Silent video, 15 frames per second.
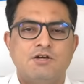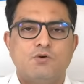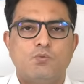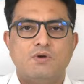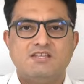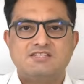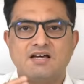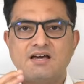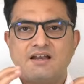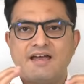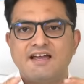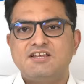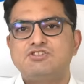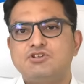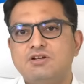which are
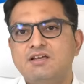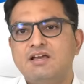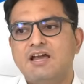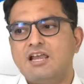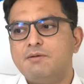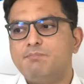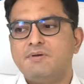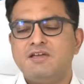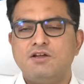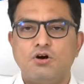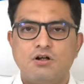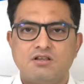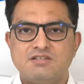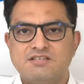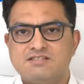actually helping
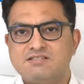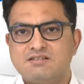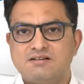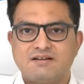all these